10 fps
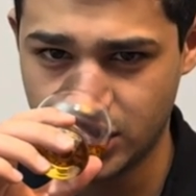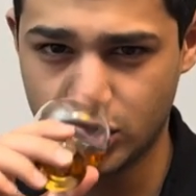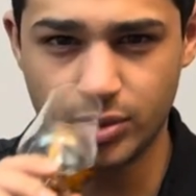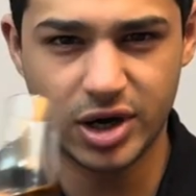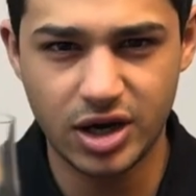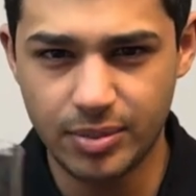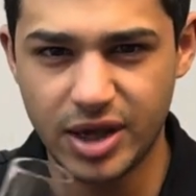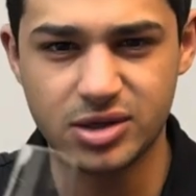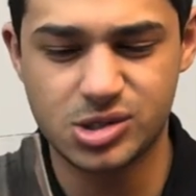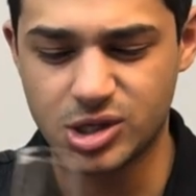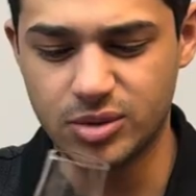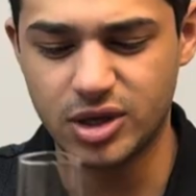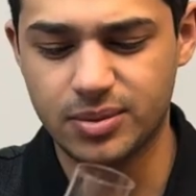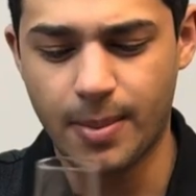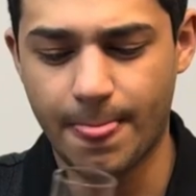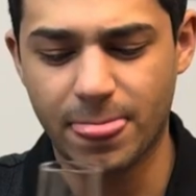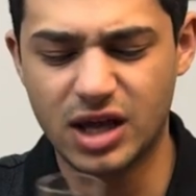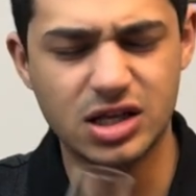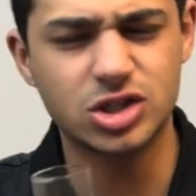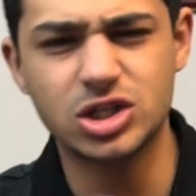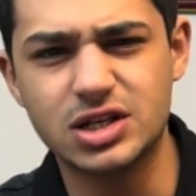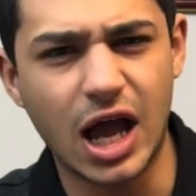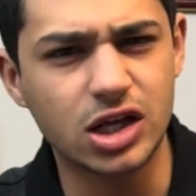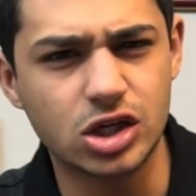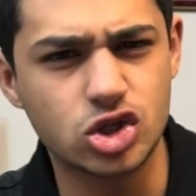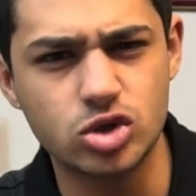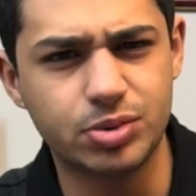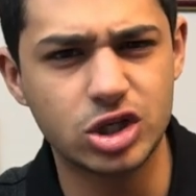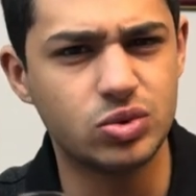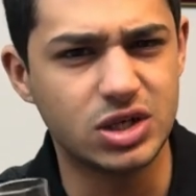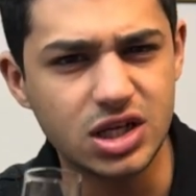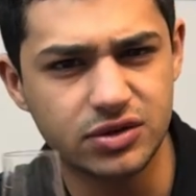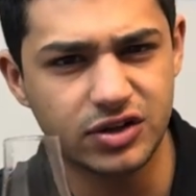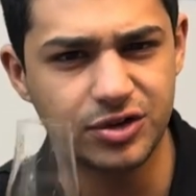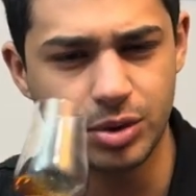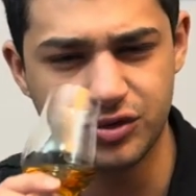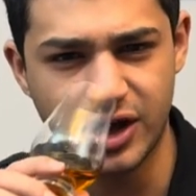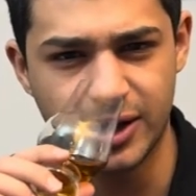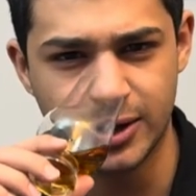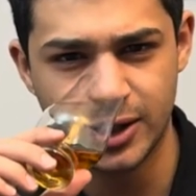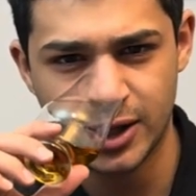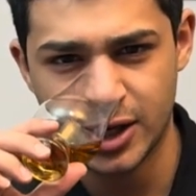Good amount of nutmeg, cinnamon. It's actually not a super unique flavor profile.